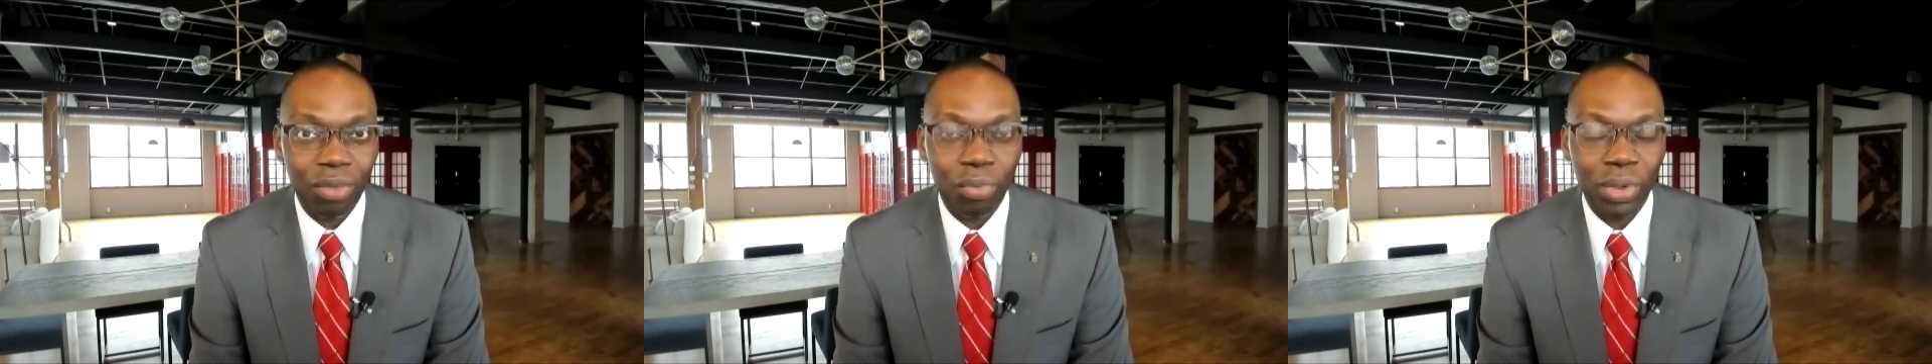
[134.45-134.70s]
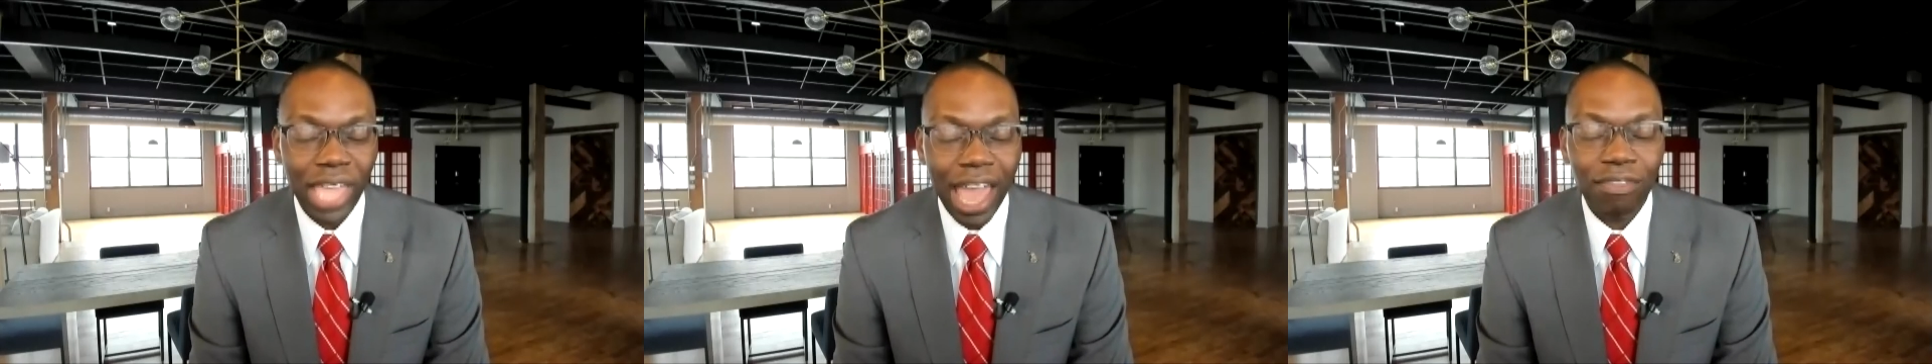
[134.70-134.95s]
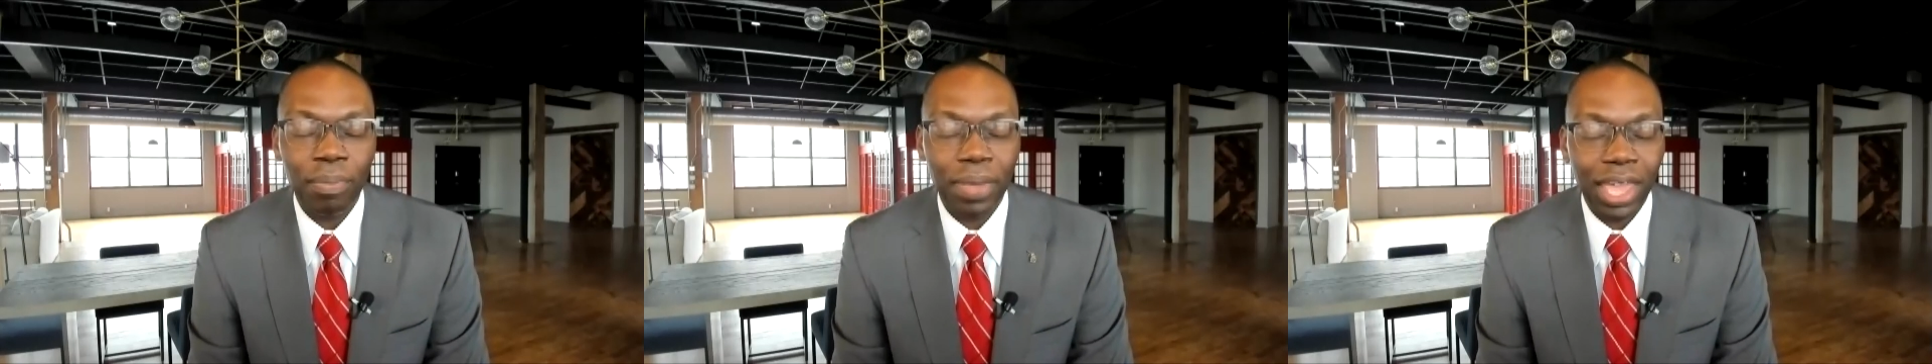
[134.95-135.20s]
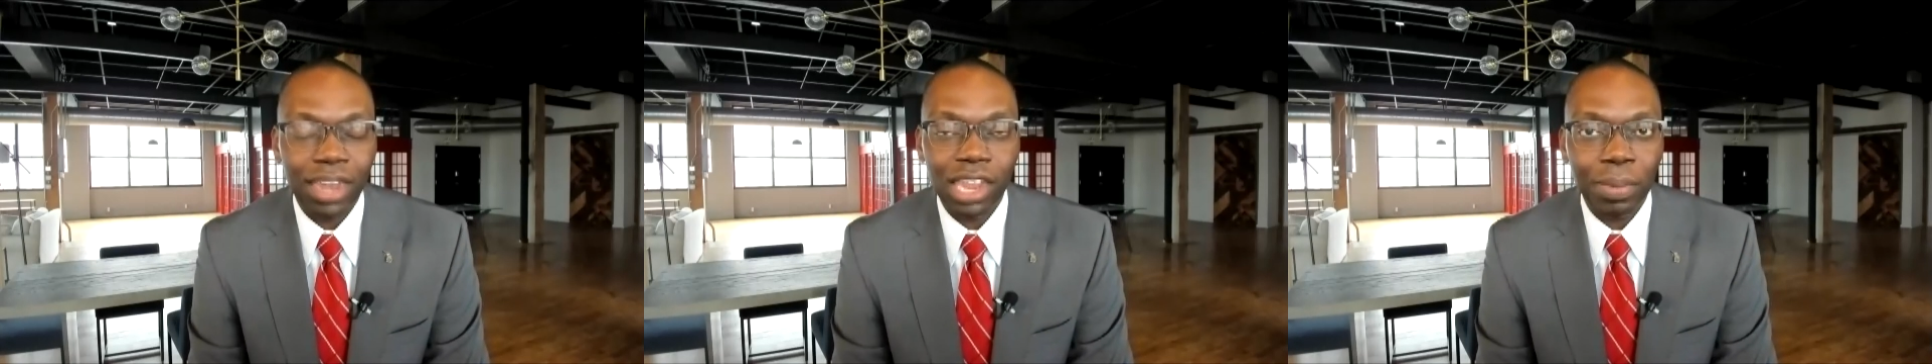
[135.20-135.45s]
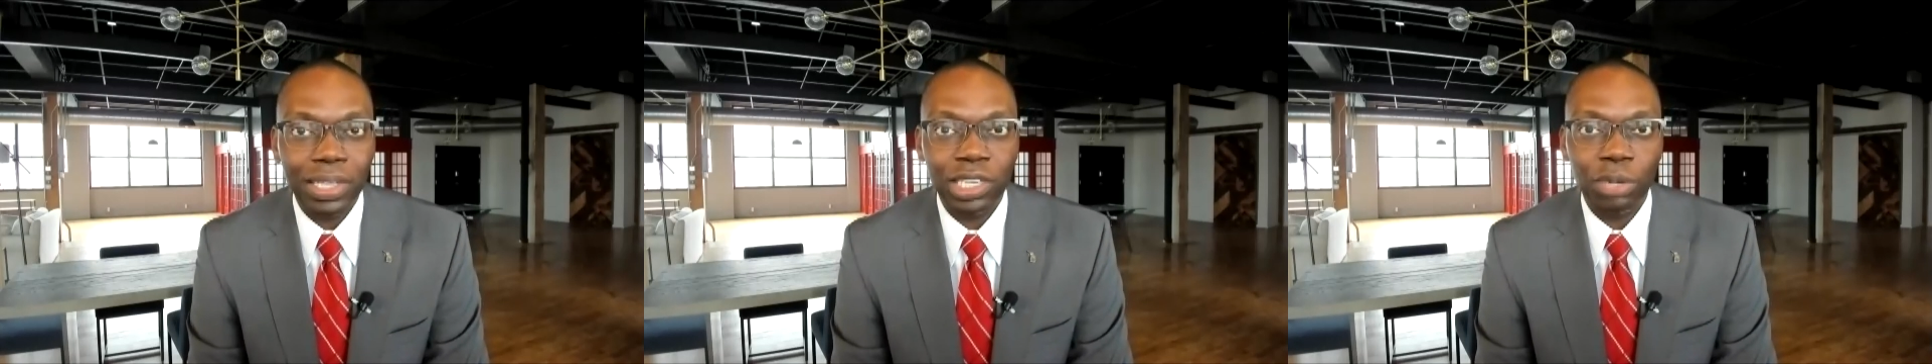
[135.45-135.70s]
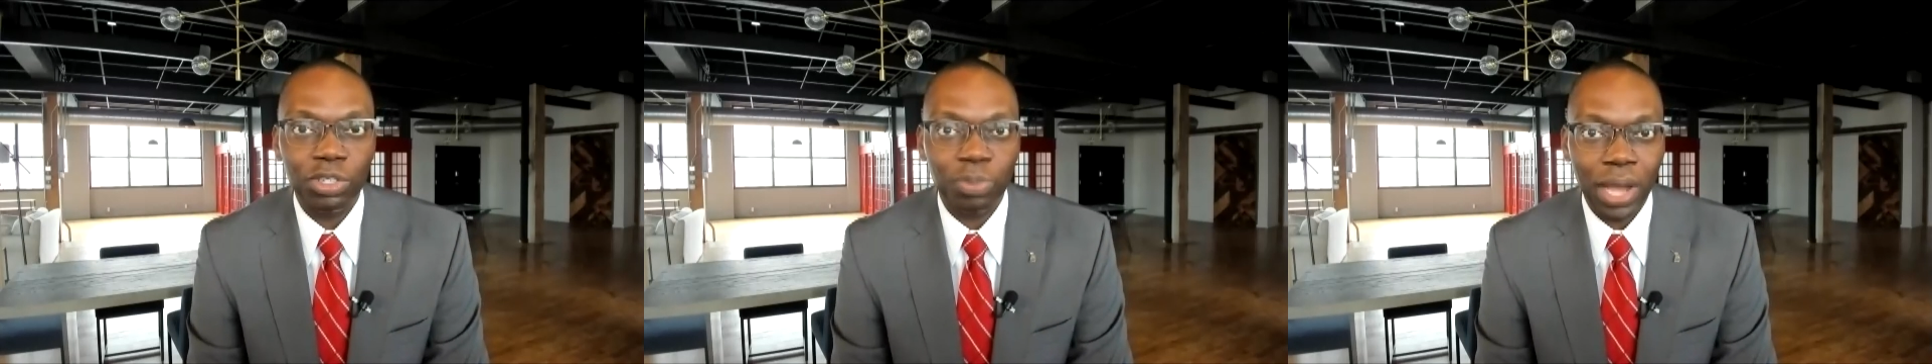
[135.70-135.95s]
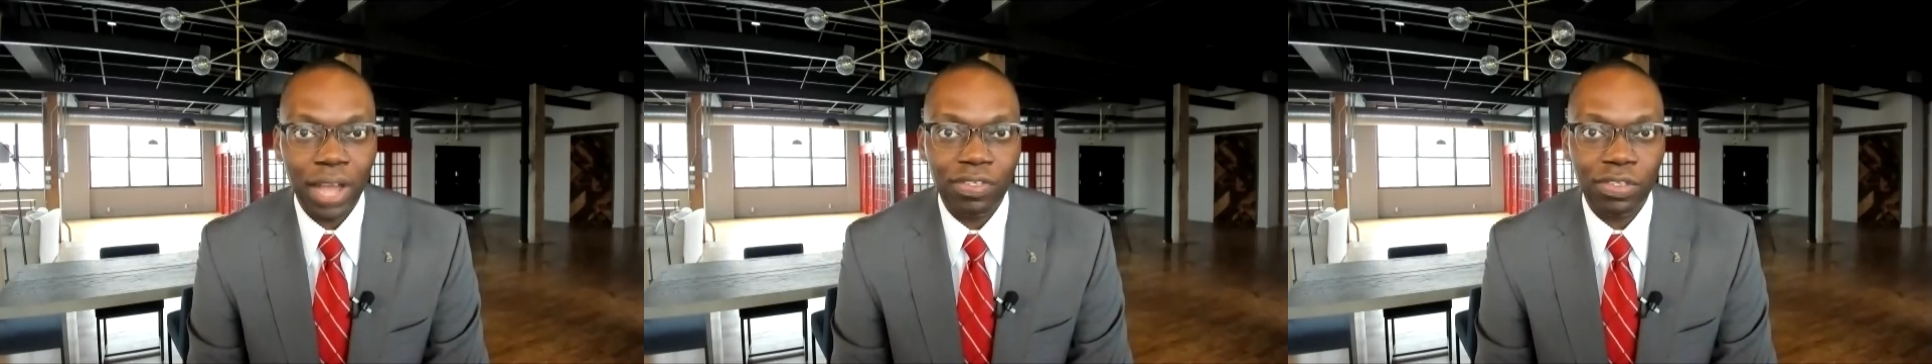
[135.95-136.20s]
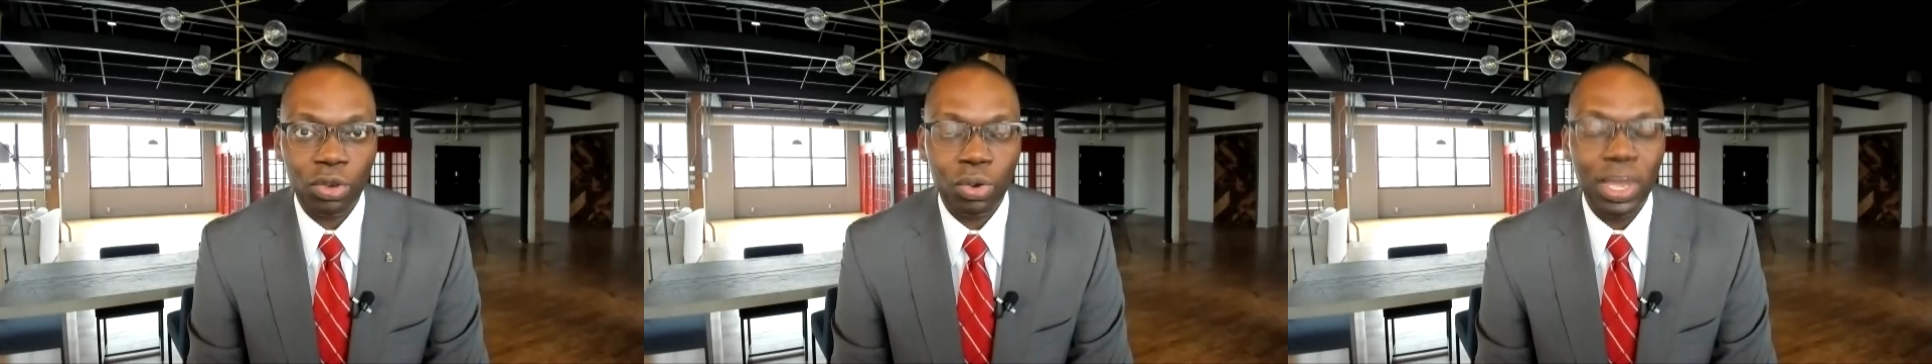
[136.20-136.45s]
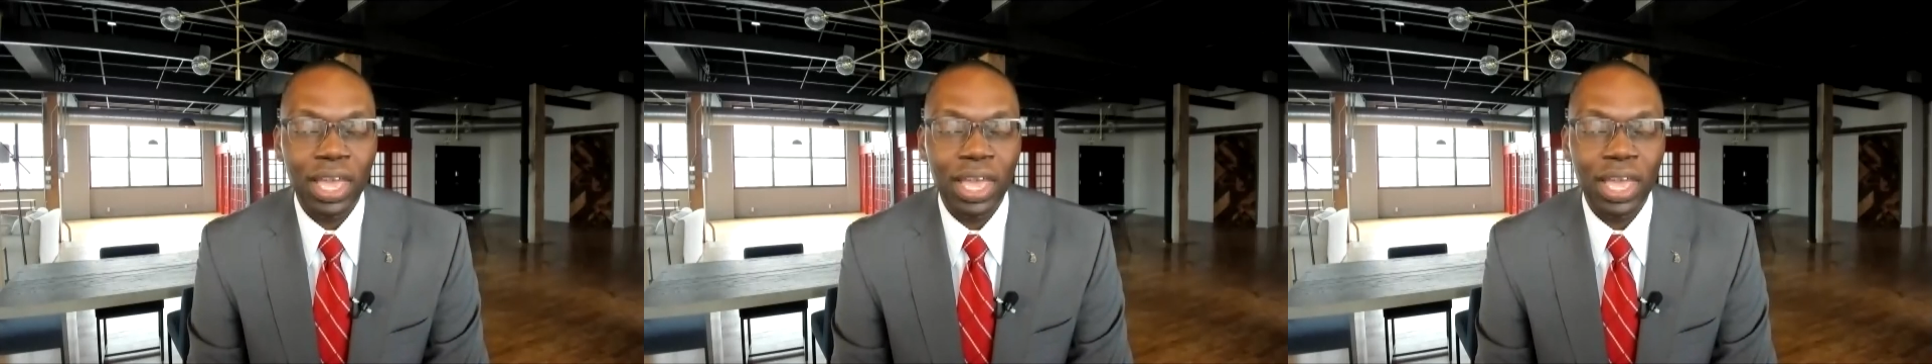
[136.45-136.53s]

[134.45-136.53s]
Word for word: We have a pandemic to respond to